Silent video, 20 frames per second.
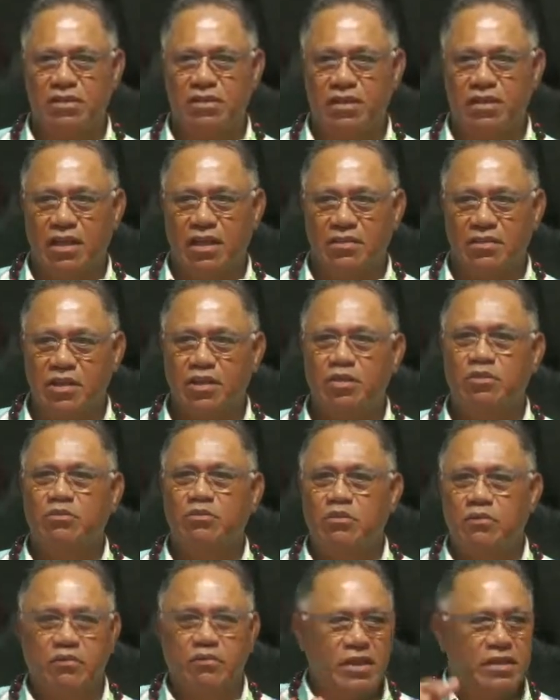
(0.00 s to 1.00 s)
I think you should
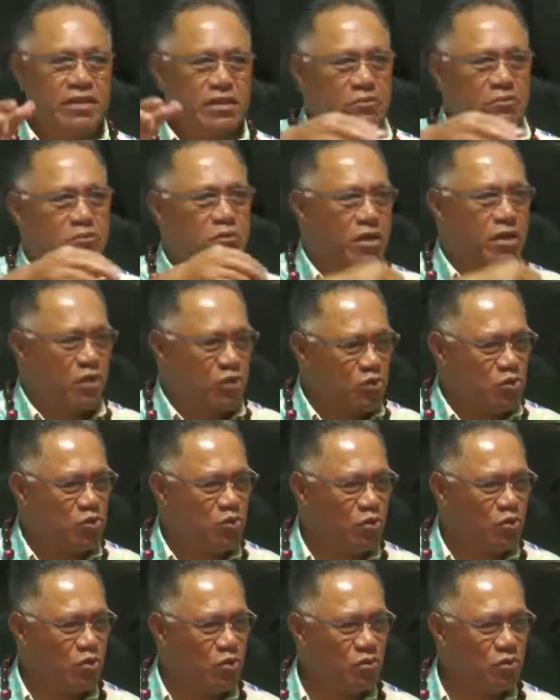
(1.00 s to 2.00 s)
find somewhere else to
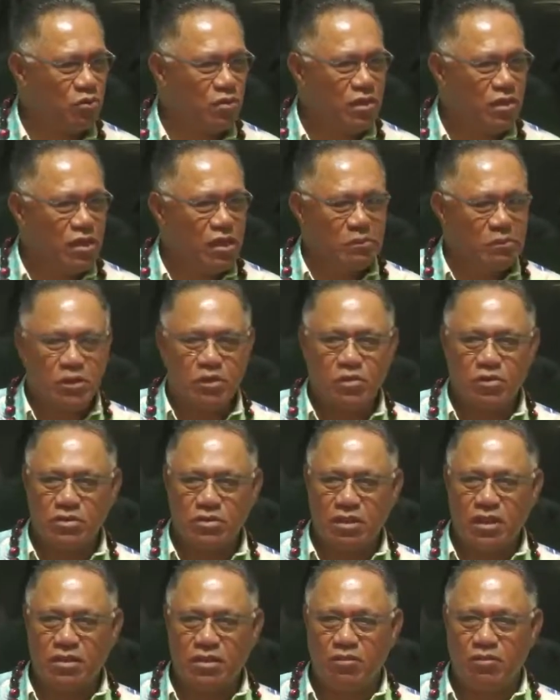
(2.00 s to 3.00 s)
go. Because
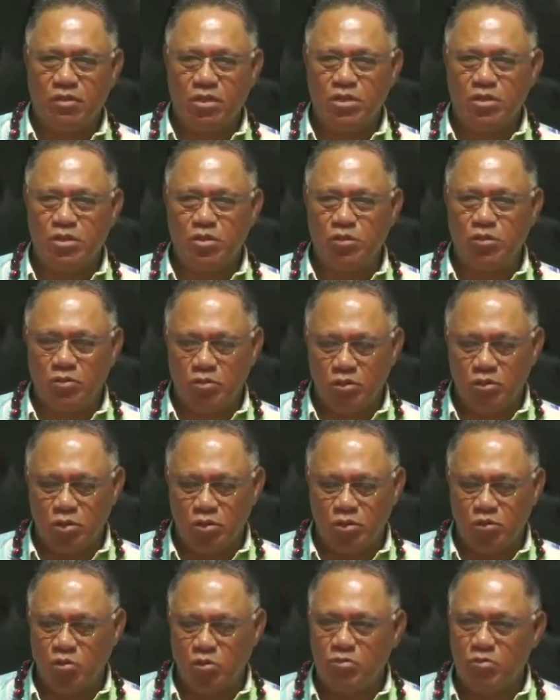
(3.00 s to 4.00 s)
otherwise you'll
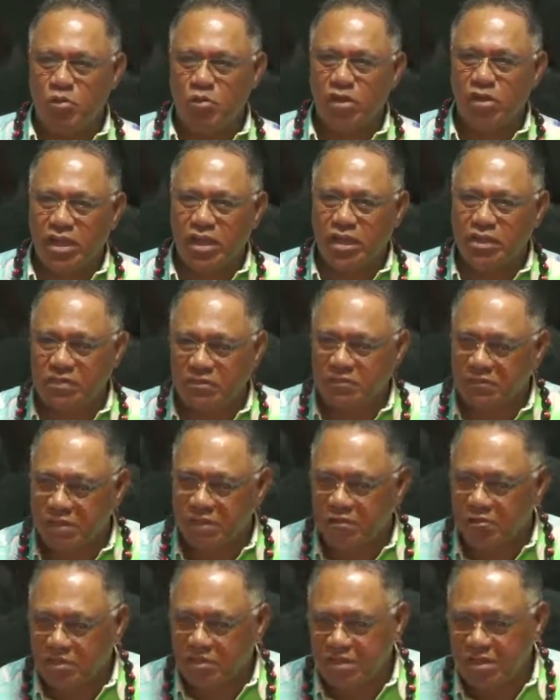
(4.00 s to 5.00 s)
do more
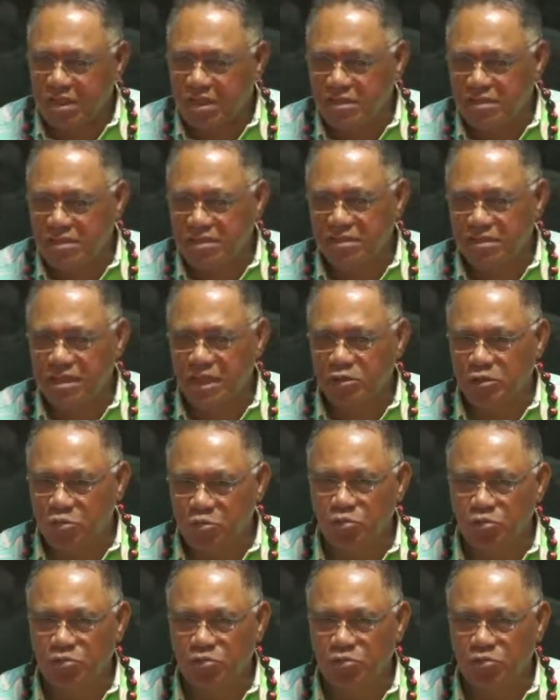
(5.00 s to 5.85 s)
interferences than good.